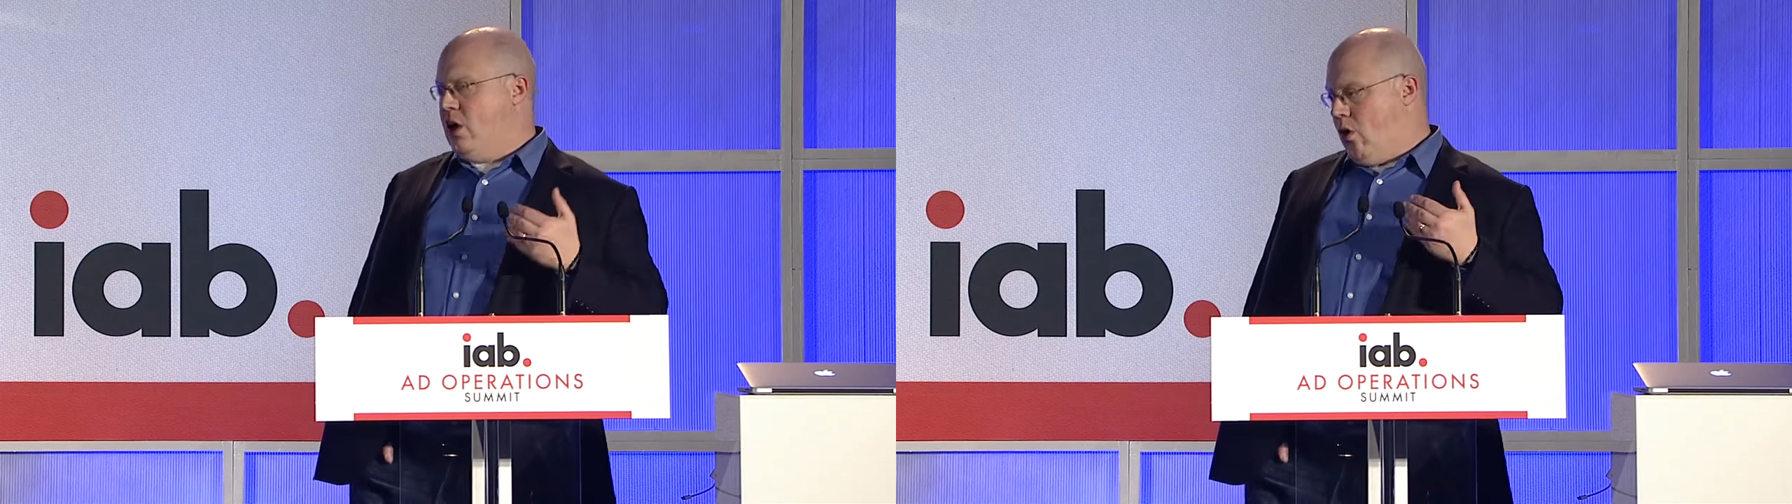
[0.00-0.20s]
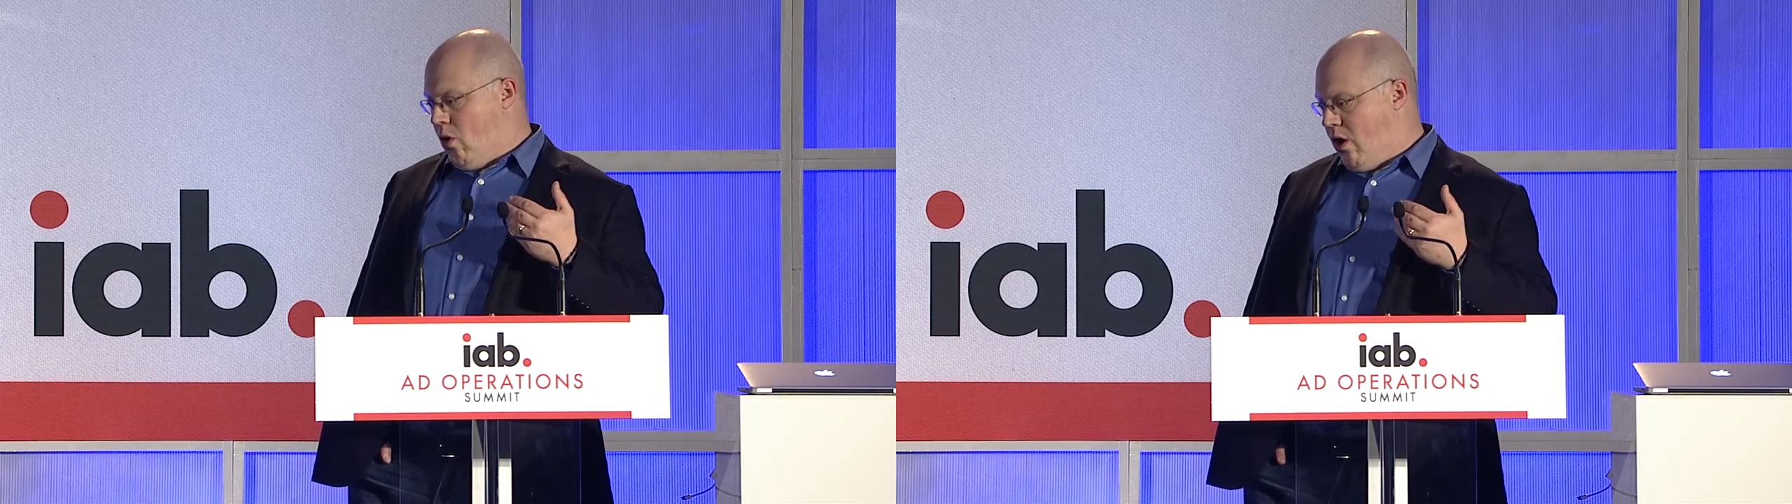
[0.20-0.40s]

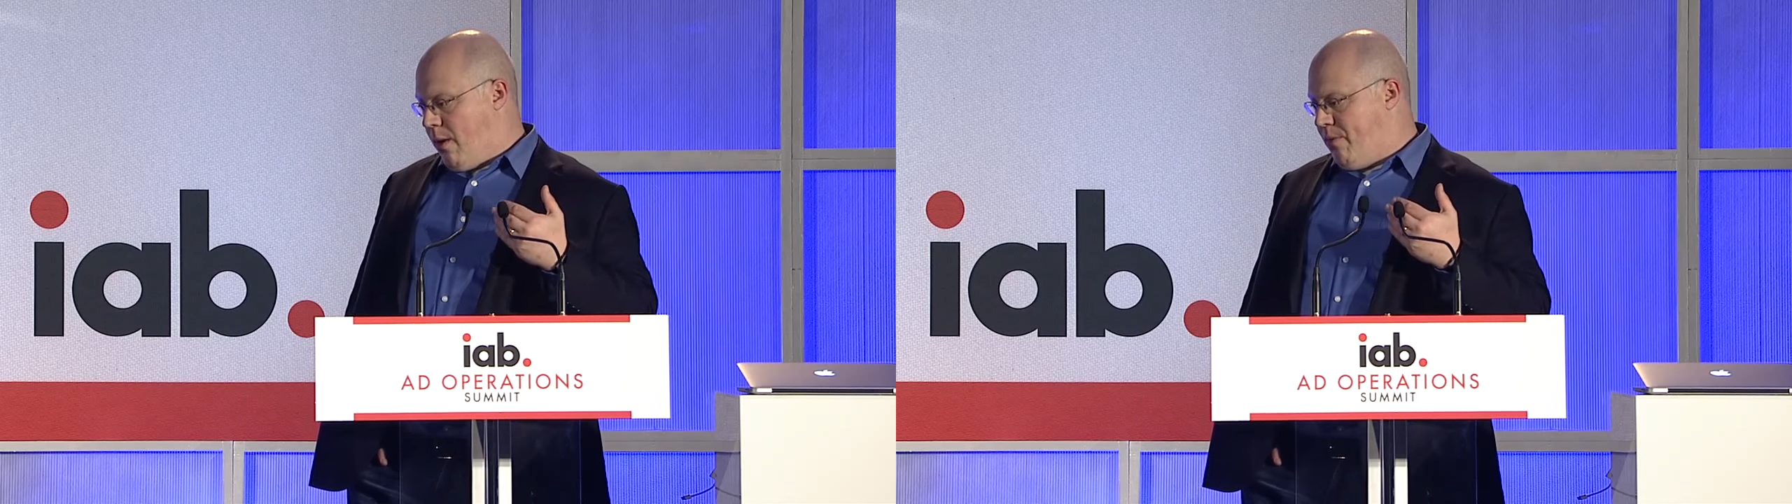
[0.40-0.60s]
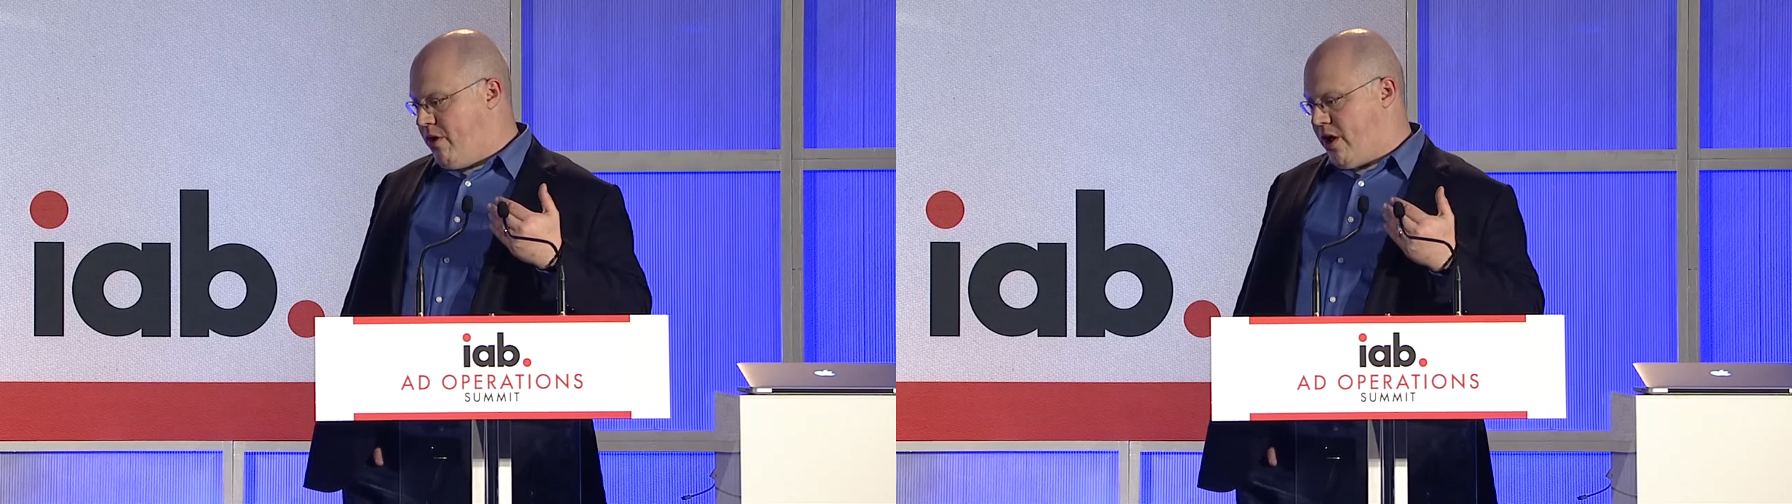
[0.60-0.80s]
or
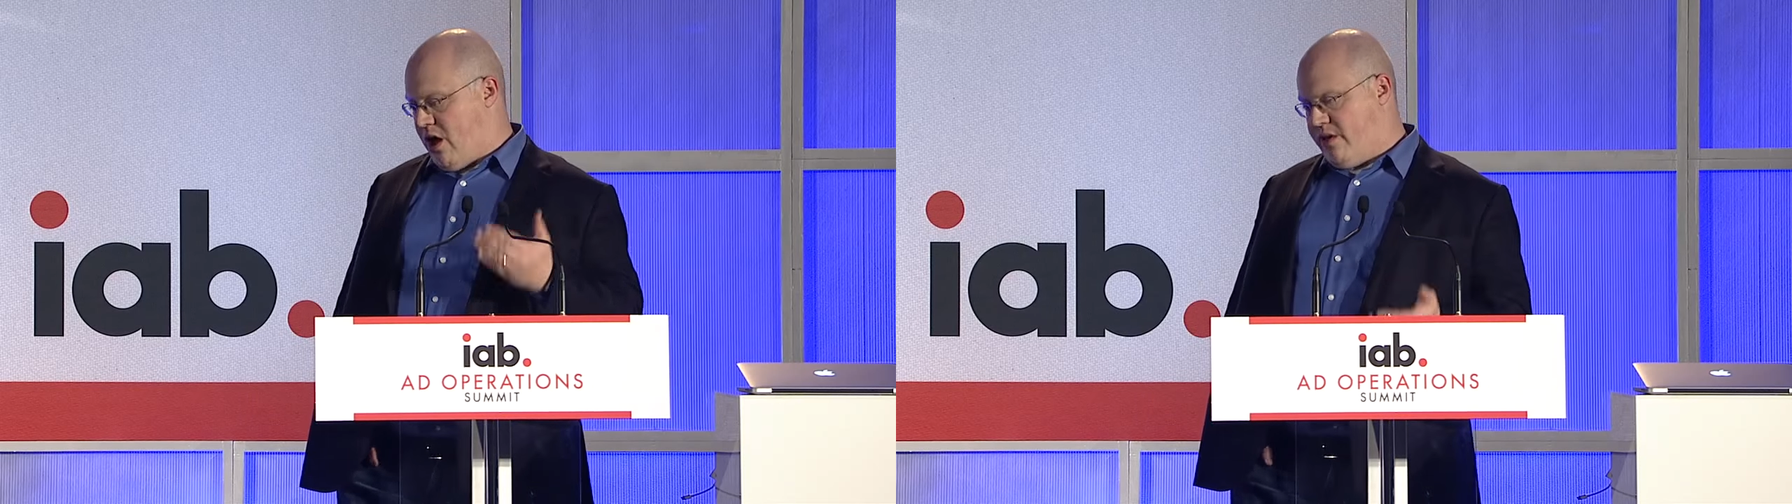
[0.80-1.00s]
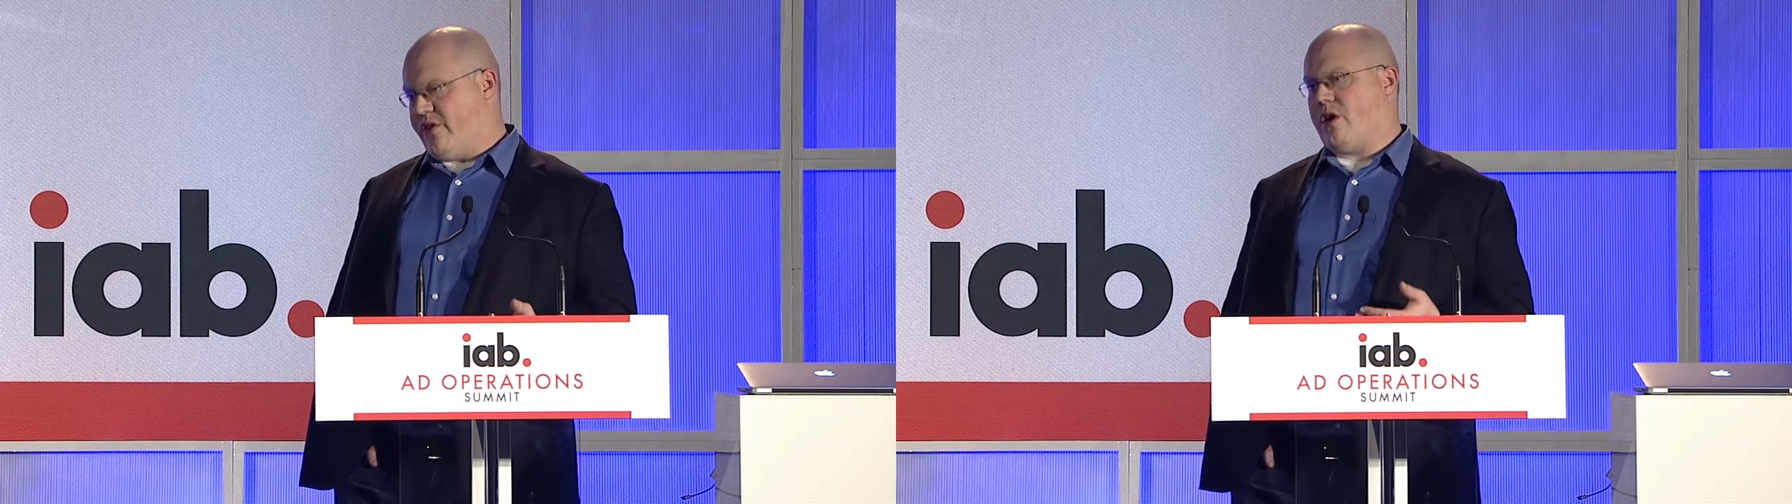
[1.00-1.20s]
putting
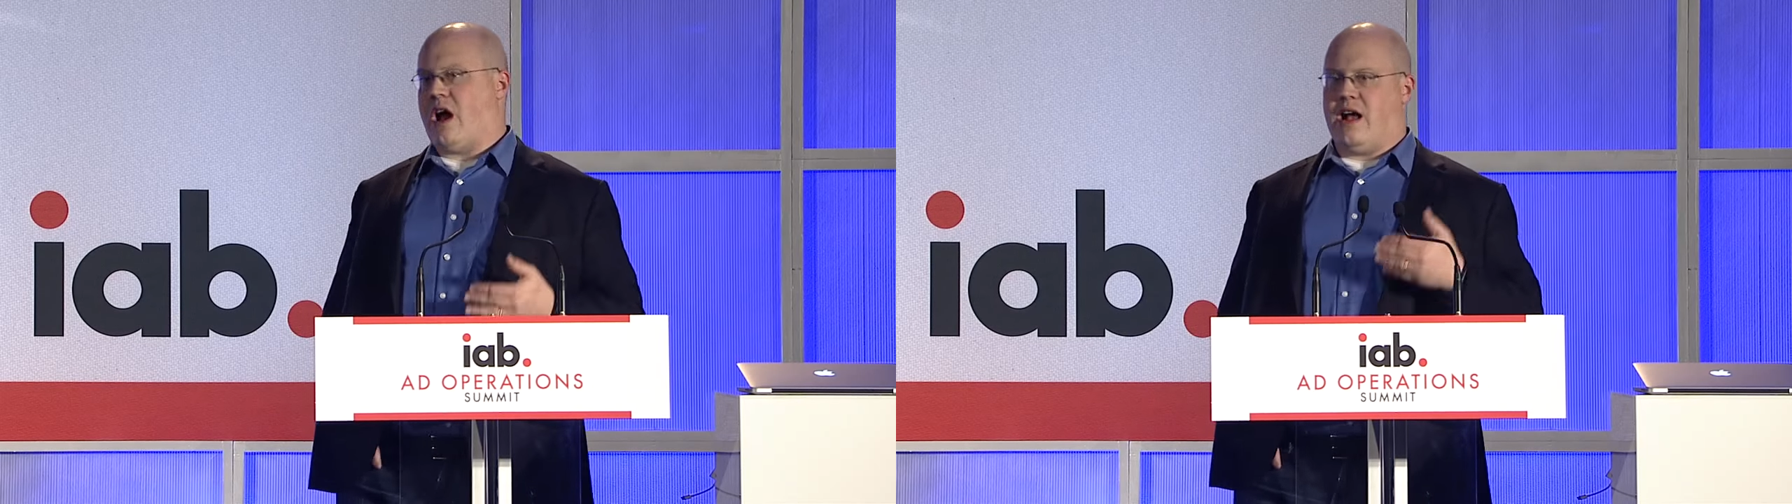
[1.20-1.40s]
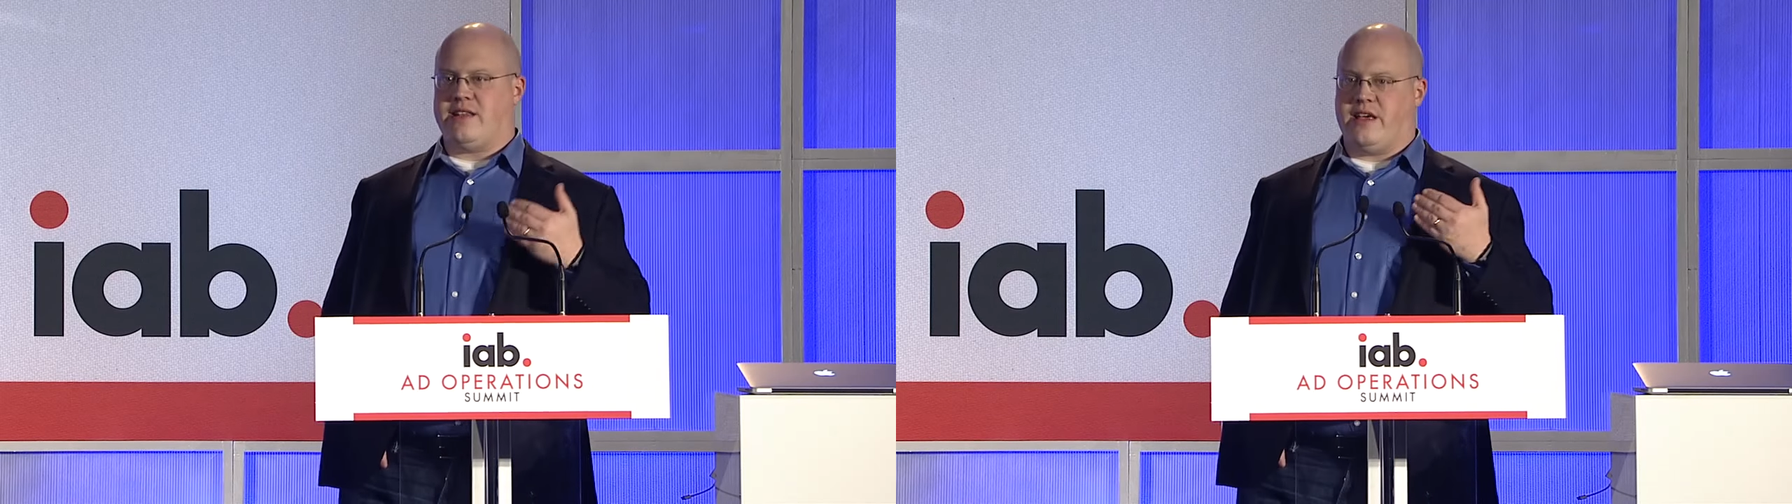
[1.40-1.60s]
all of your
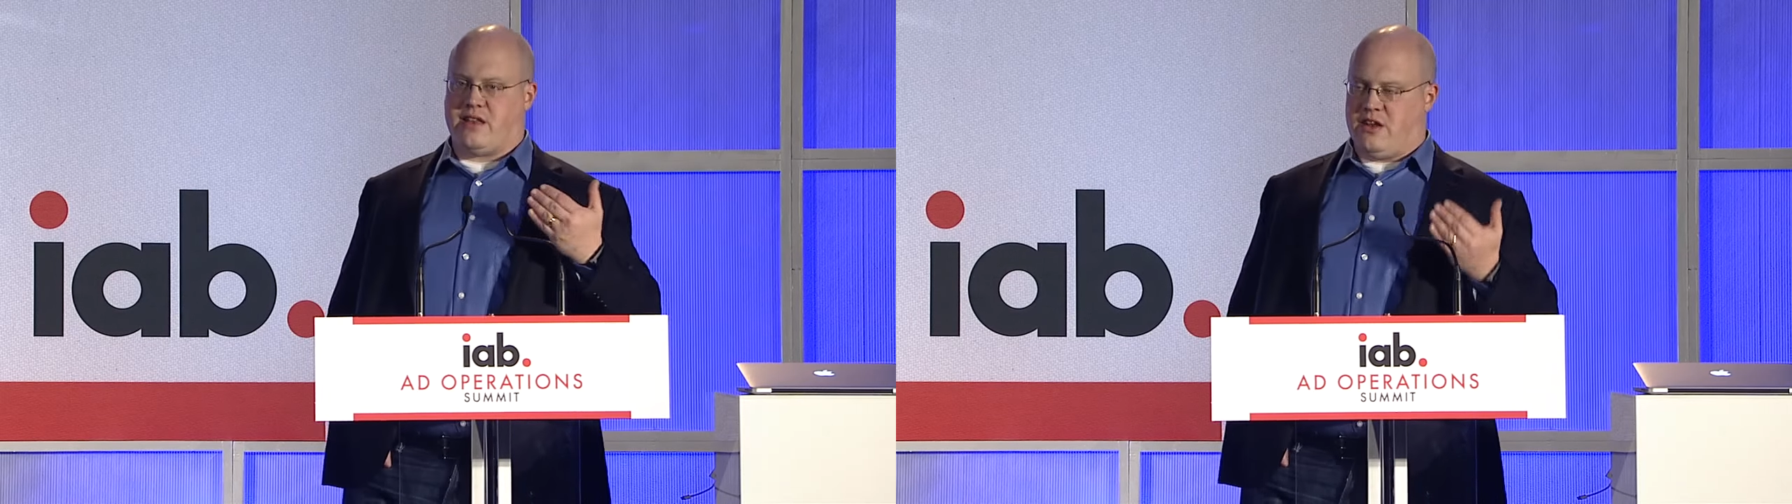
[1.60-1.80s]
content